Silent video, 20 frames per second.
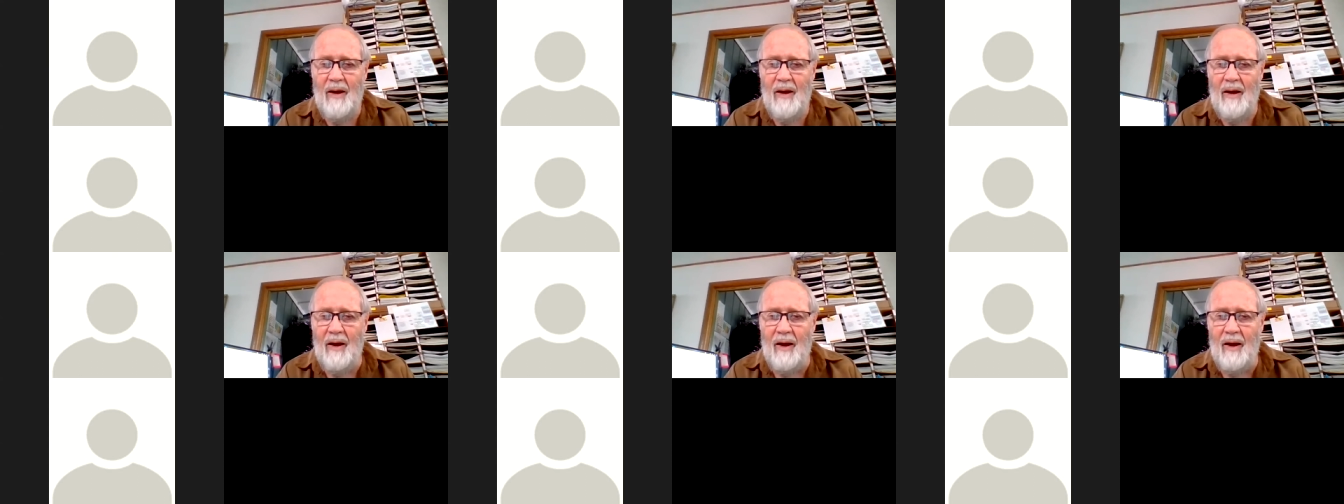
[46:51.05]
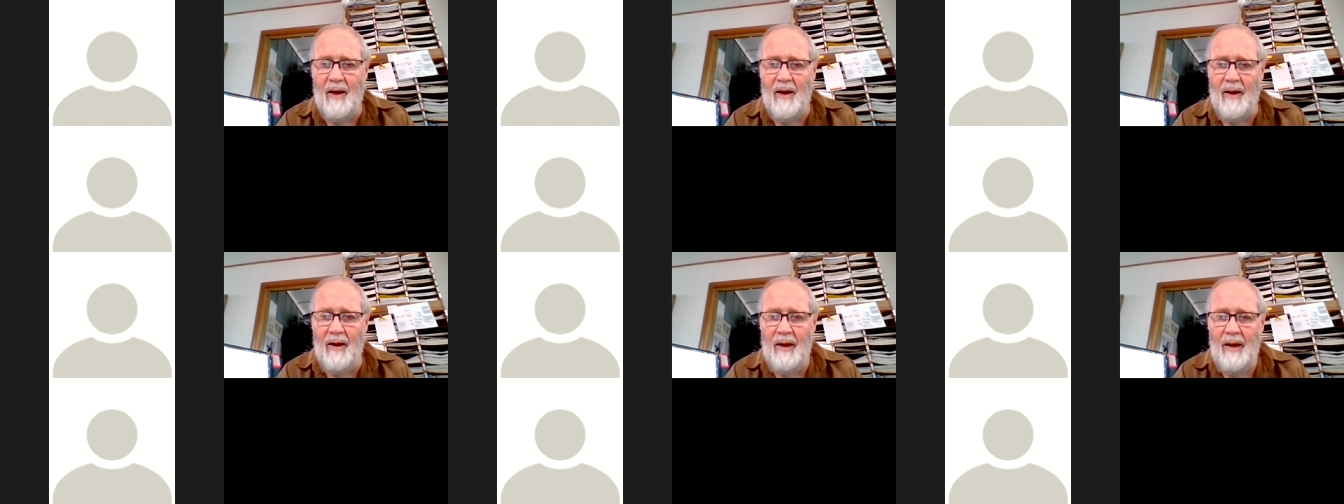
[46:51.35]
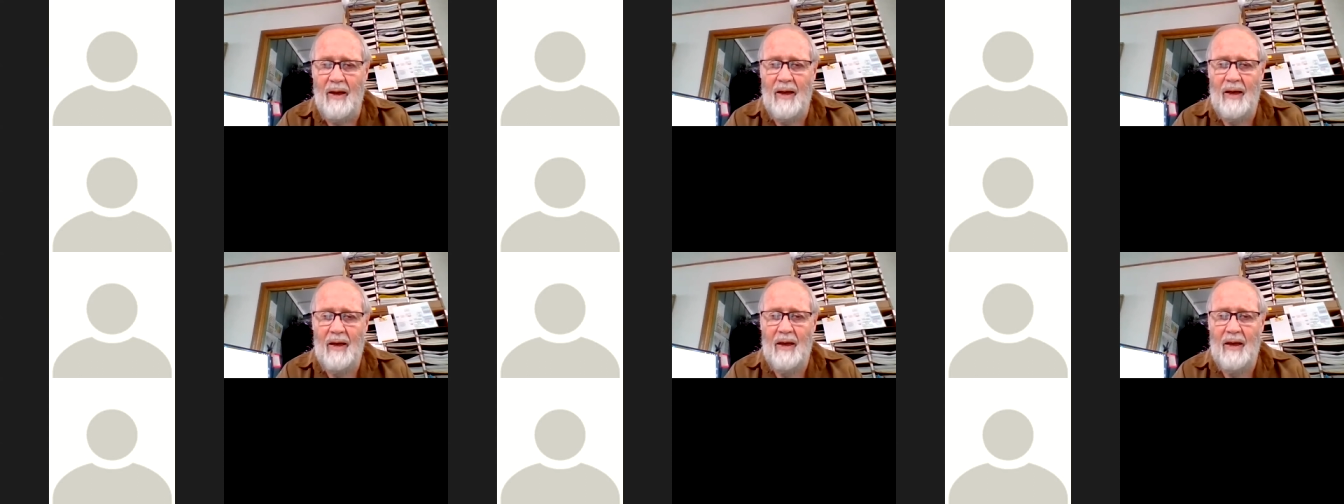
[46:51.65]
in
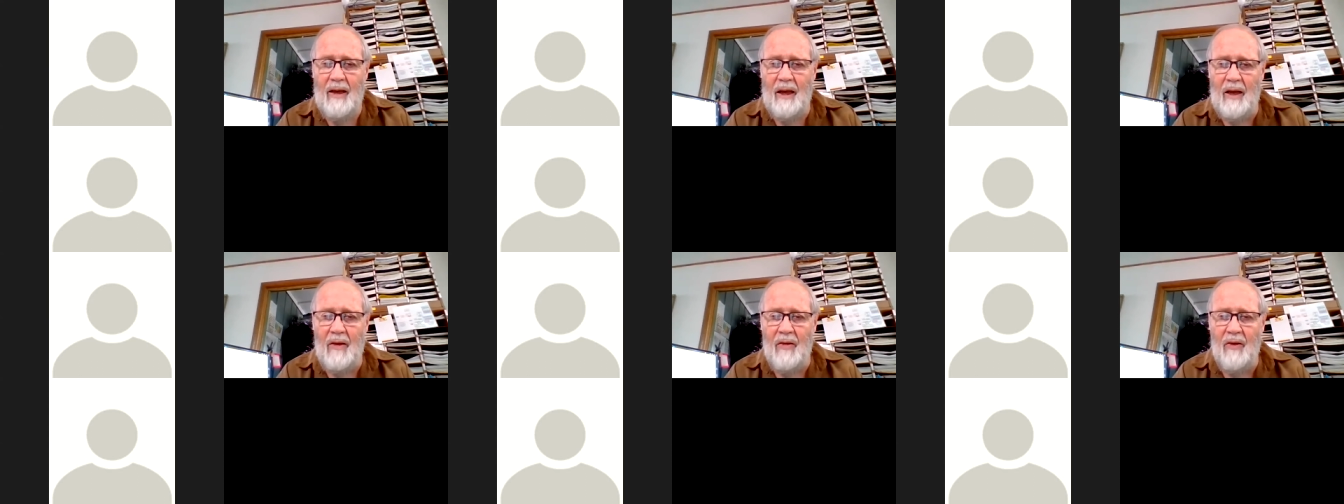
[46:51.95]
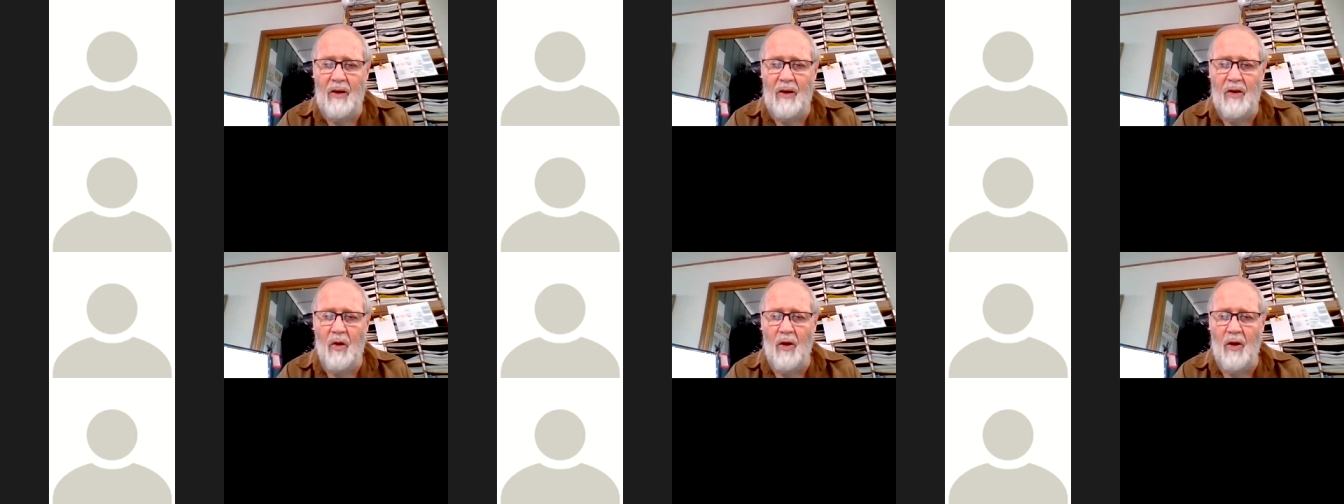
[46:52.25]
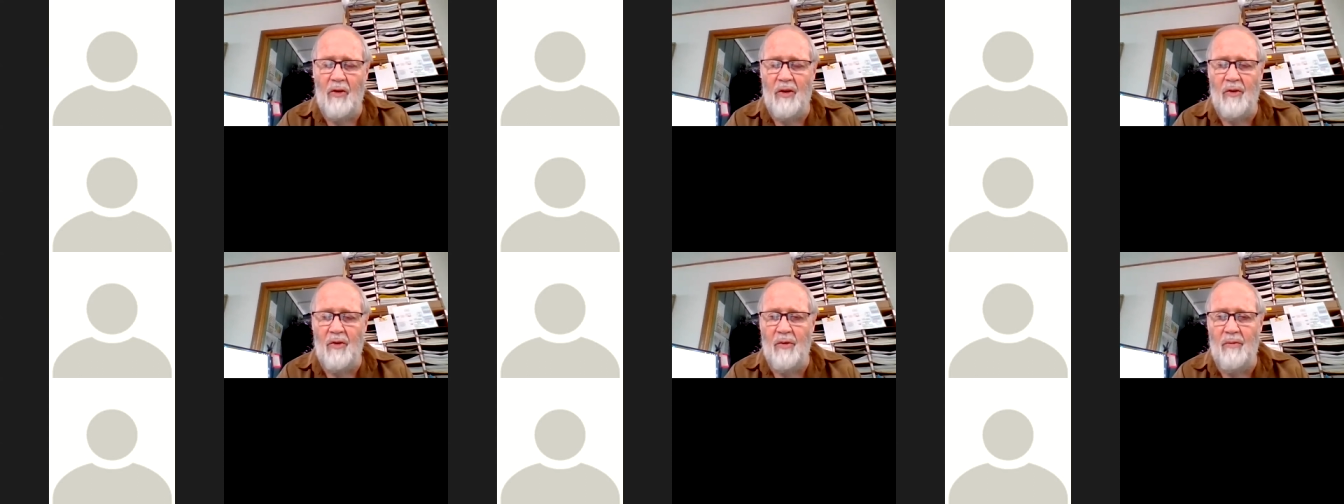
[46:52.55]
the
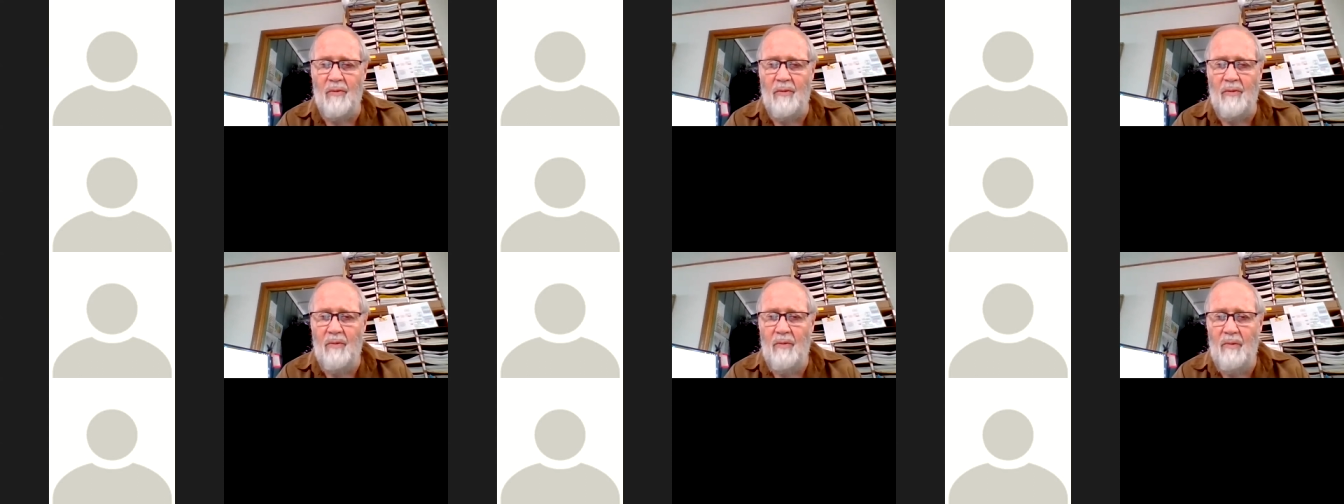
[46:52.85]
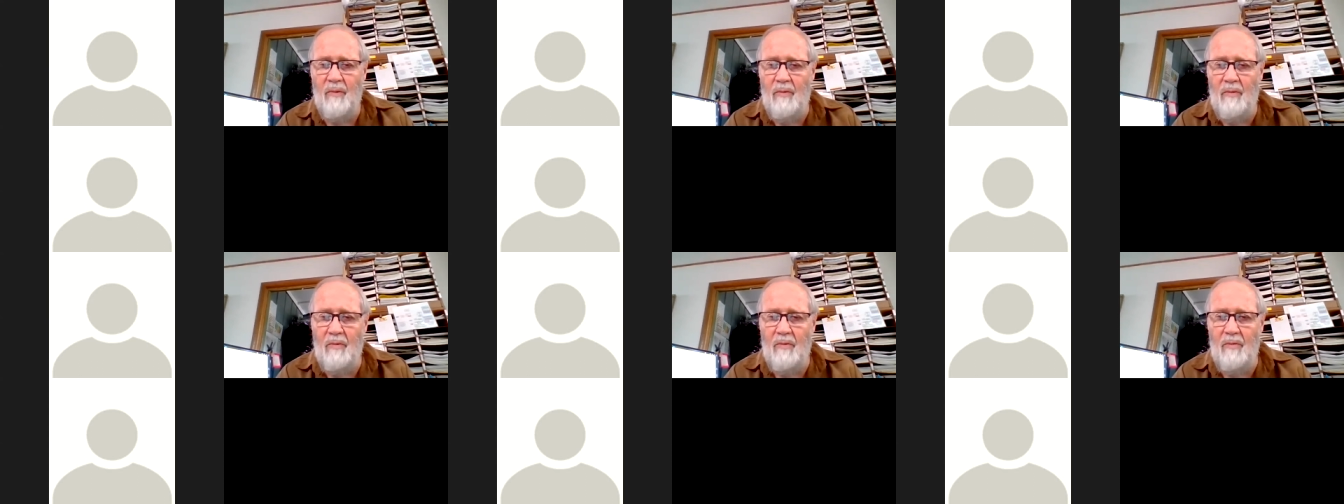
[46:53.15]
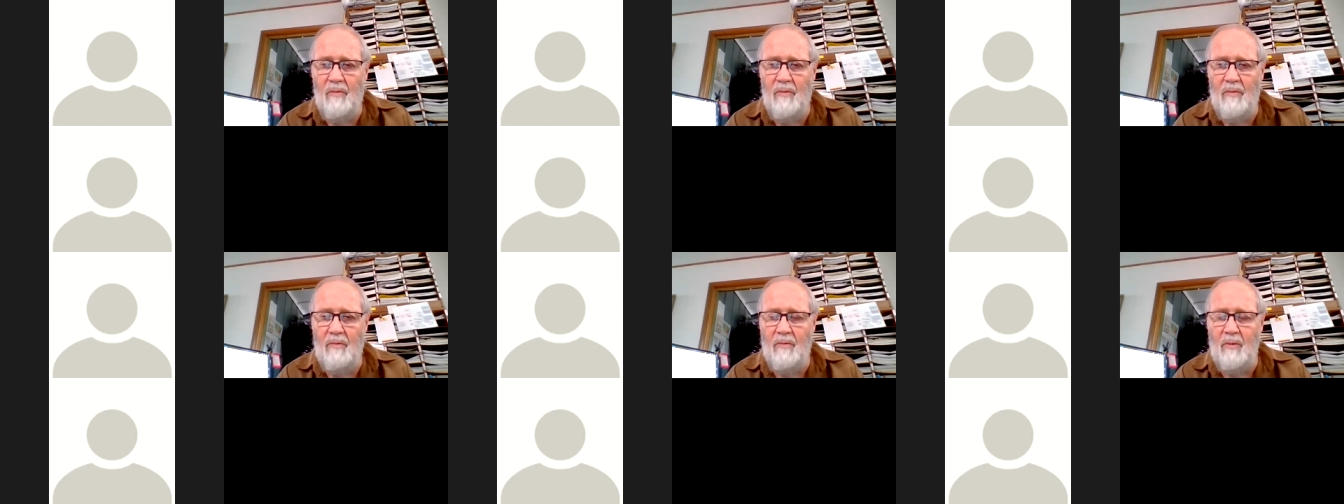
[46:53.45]
northern
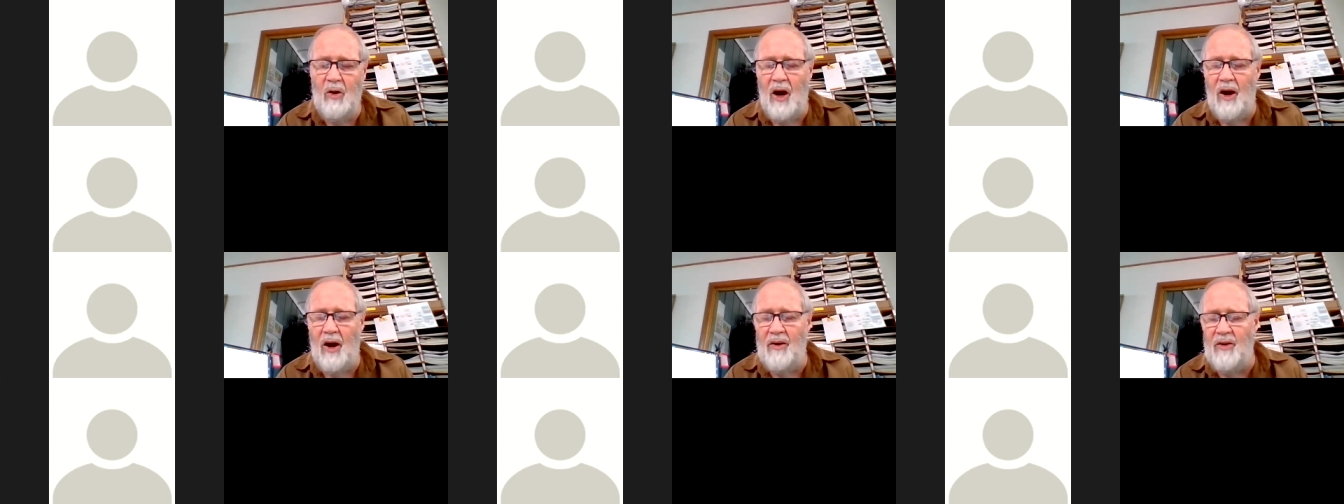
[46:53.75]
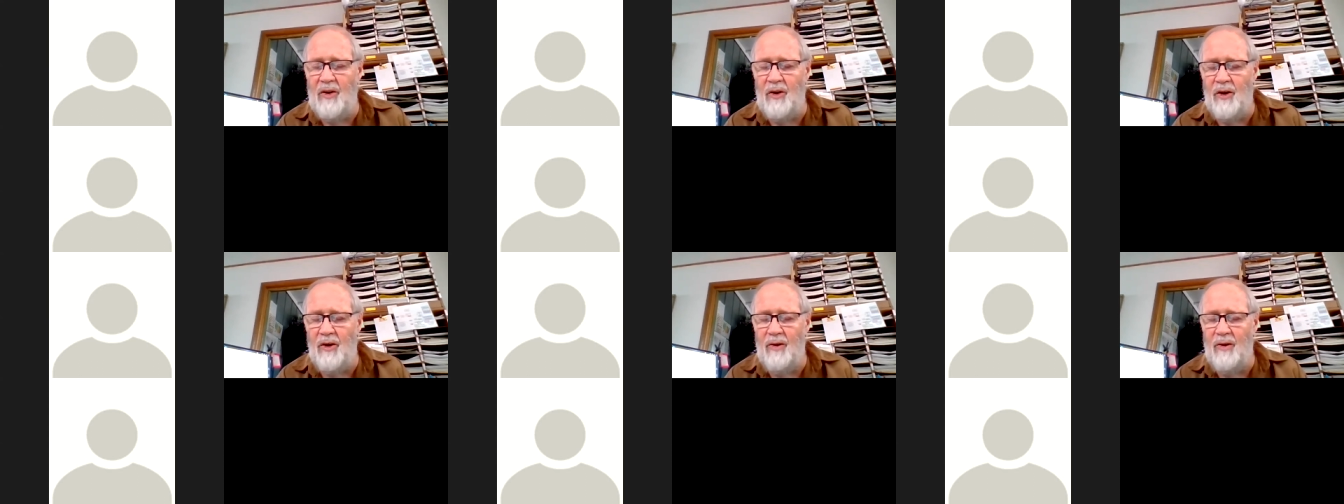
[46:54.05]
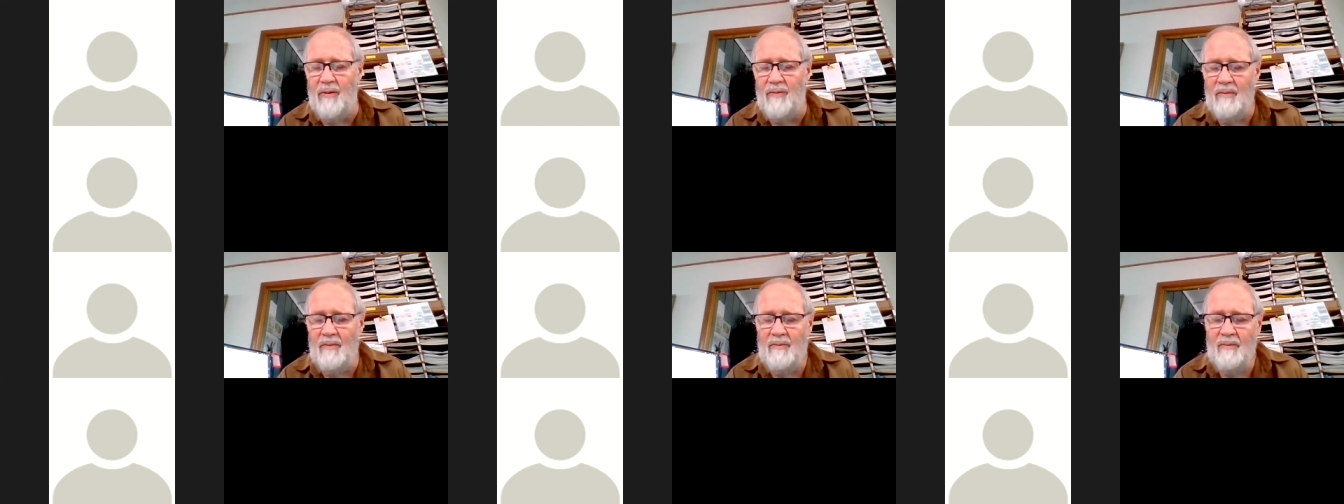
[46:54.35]
Gardner,